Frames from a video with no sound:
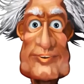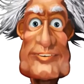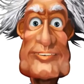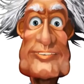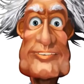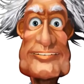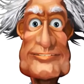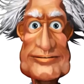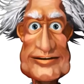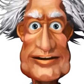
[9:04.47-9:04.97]
a
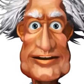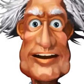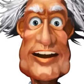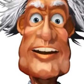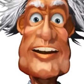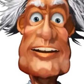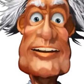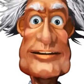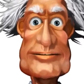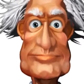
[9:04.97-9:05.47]
work
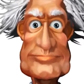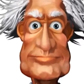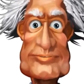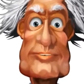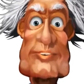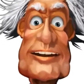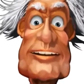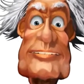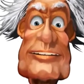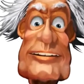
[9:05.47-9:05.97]
project
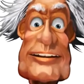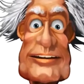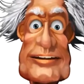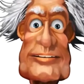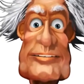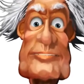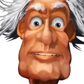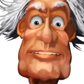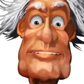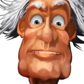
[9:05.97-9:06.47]

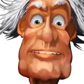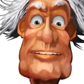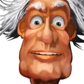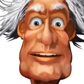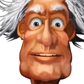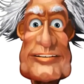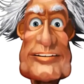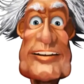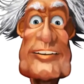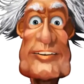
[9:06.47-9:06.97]
organized and
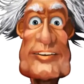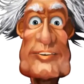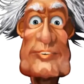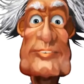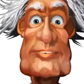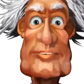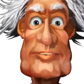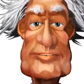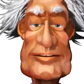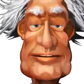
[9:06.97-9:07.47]
led by
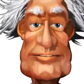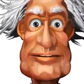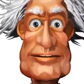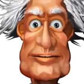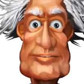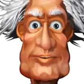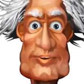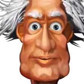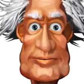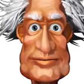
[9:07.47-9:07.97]
the
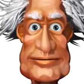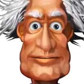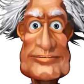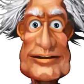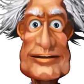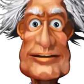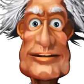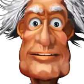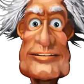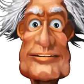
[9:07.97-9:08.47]
Information
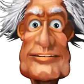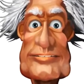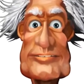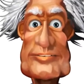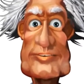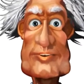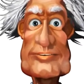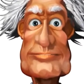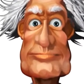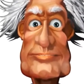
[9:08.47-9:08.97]
Security
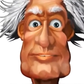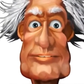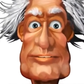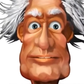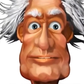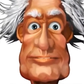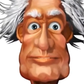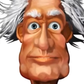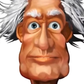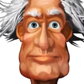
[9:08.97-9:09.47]
Leadership
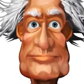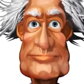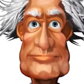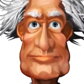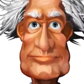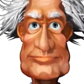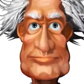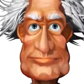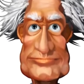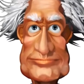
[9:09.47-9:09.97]
Forum.
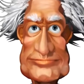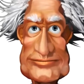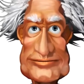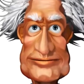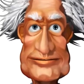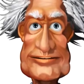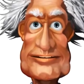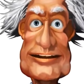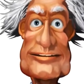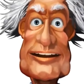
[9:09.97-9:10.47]

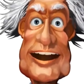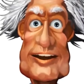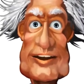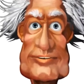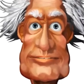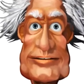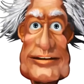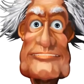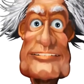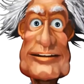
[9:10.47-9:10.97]

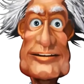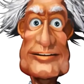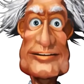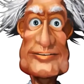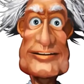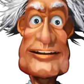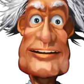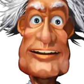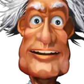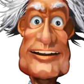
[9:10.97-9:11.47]
Upon
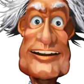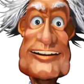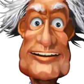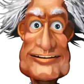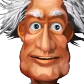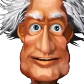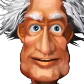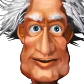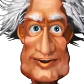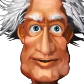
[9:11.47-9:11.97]
completion, the
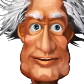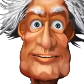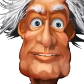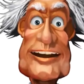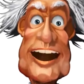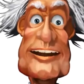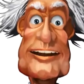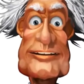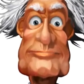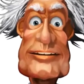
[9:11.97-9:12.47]
ownership
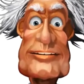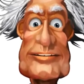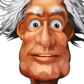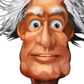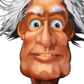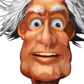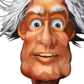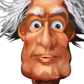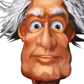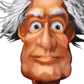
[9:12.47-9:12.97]
of the
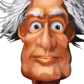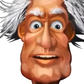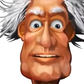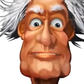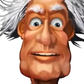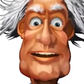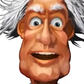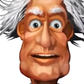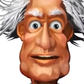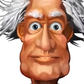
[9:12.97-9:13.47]

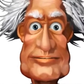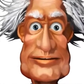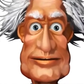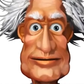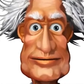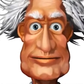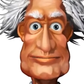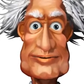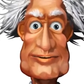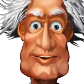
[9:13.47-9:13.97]
intellectual
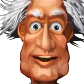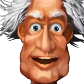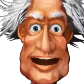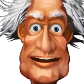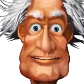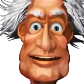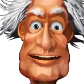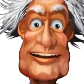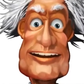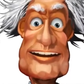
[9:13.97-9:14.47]
property
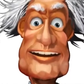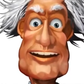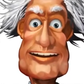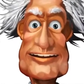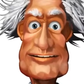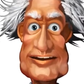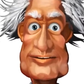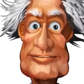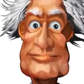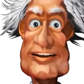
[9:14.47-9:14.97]
for the new
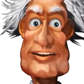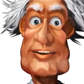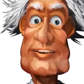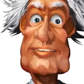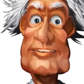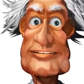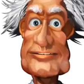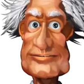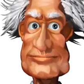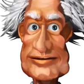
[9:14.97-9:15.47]
and improved
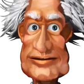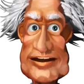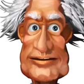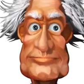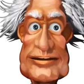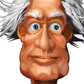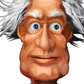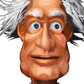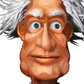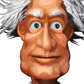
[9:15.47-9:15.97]
version
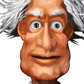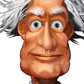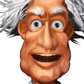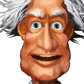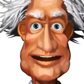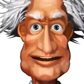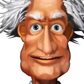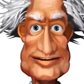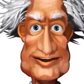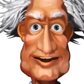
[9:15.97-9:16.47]
of the
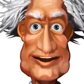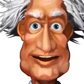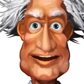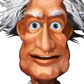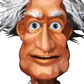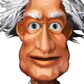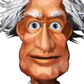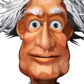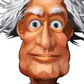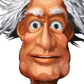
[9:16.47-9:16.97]
methodology
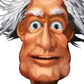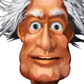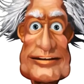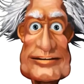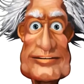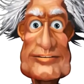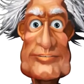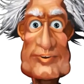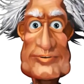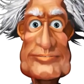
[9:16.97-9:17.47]
will be
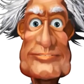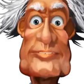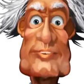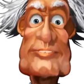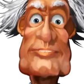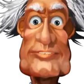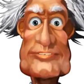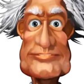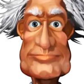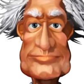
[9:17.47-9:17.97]
transferred
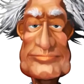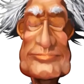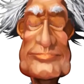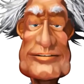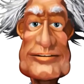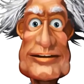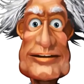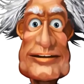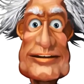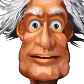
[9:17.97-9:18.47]
to
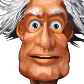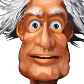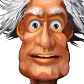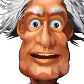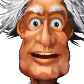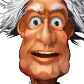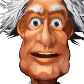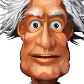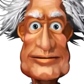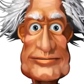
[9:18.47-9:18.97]
the
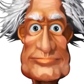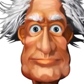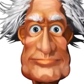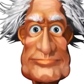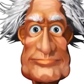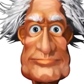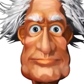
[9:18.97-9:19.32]
ISLF.